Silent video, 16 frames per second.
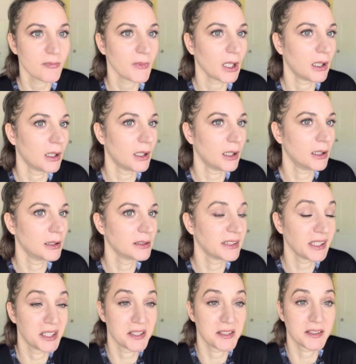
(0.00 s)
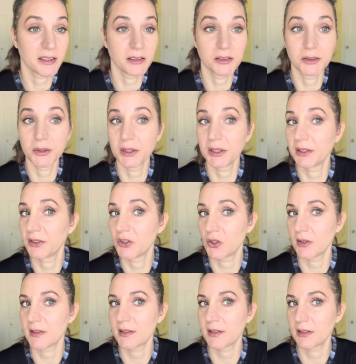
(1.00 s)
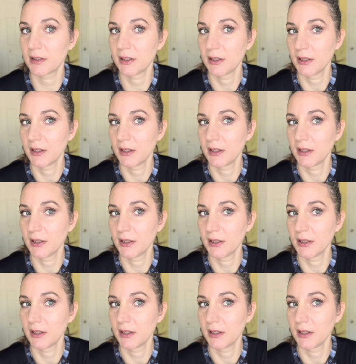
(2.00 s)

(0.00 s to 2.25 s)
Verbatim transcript: They still look just